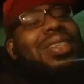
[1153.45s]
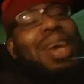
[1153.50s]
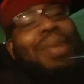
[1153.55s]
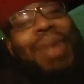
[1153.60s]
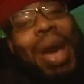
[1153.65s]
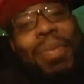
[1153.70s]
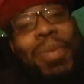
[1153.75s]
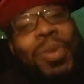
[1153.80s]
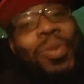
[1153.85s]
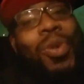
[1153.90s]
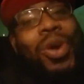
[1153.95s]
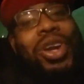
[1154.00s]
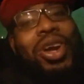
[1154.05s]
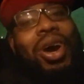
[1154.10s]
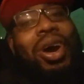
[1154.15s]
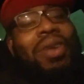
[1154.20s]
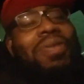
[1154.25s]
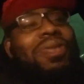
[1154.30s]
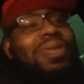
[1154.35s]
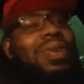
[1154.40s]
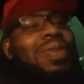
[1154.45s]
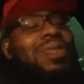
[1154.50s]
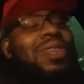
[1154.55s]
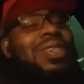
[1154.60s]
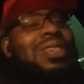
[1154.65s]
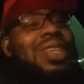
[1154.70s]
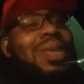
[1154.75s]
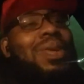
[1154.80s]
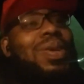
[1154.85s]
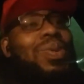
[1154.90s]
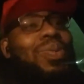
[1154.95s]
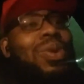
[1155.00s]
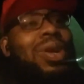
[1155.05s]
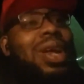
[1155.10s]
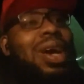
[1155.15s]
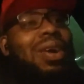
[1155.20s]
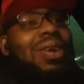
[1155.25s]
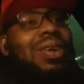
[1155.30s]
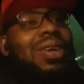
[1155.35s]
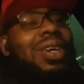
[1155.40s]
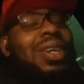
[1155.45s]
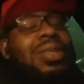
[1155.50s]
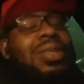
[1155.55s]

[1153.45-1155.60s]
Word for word: I might be one off if this team can win out.